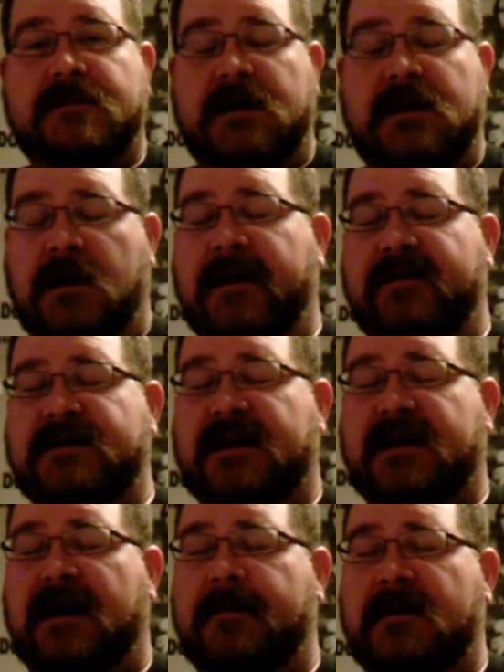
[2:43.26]
You know, every
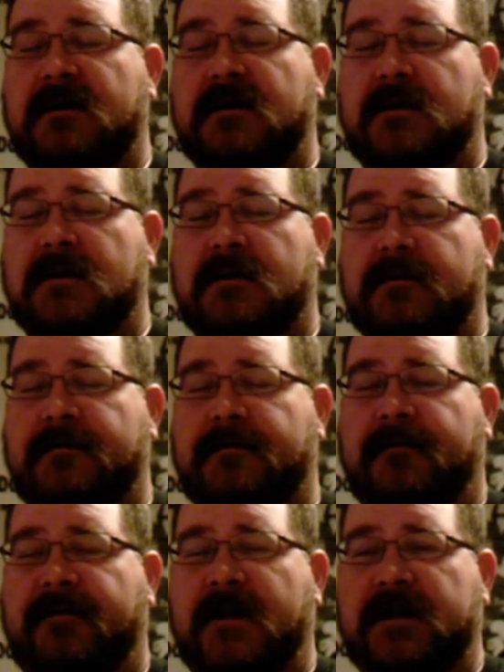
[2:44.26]
time the the
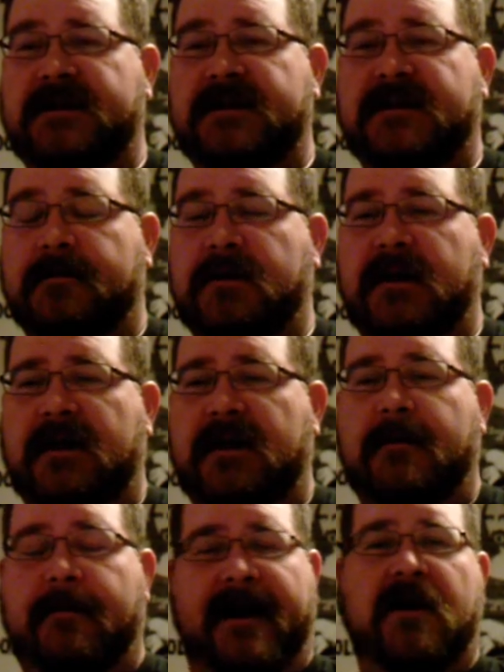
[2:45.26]
Phillies completely
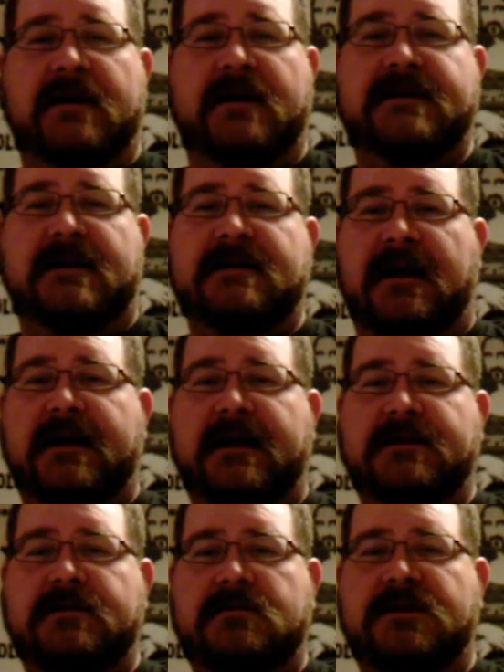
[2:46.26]
embarrass us, I
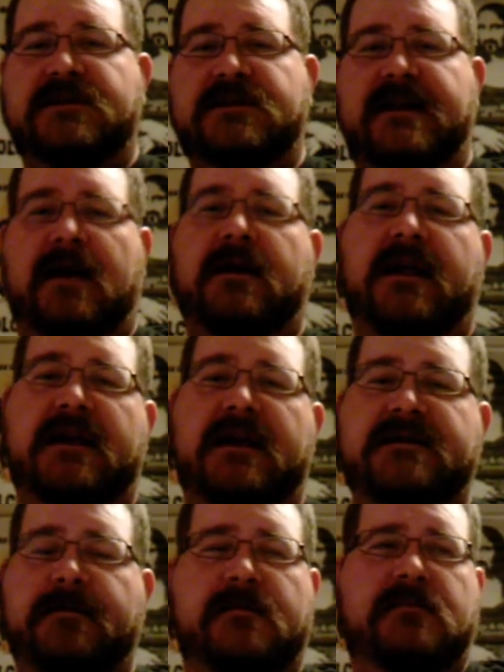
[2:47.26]
can just down a
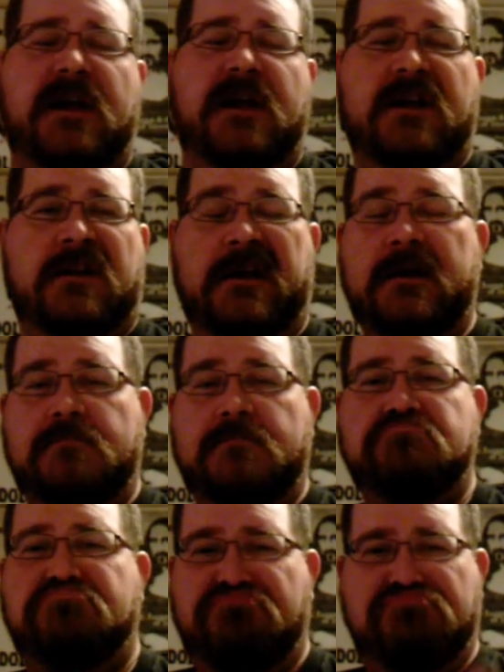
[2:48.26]
case of Yuengling
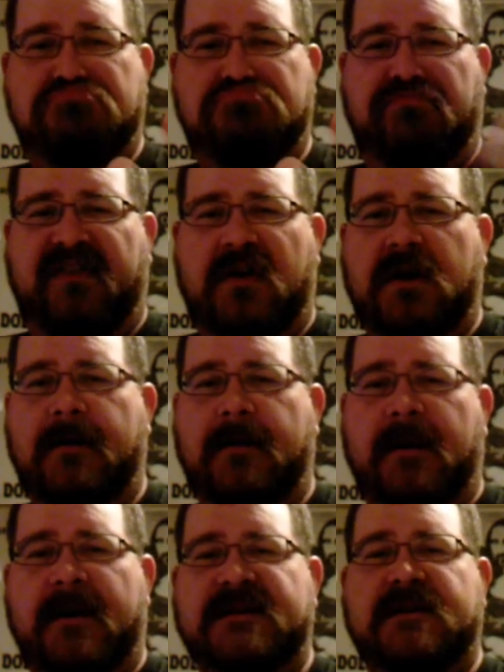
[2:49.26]
and feel good
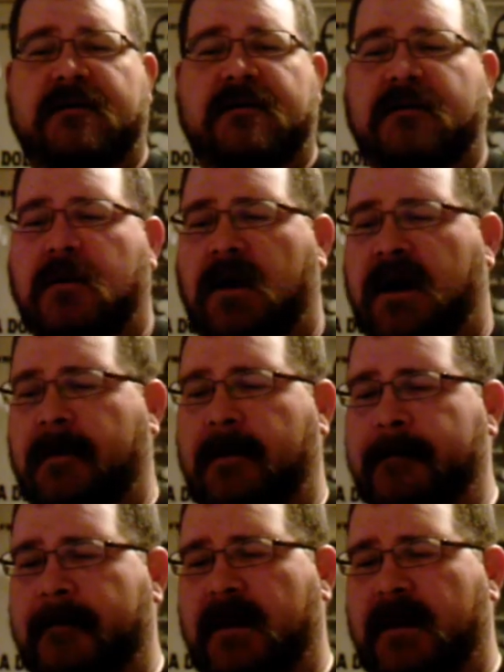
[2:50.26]
about myself for a while.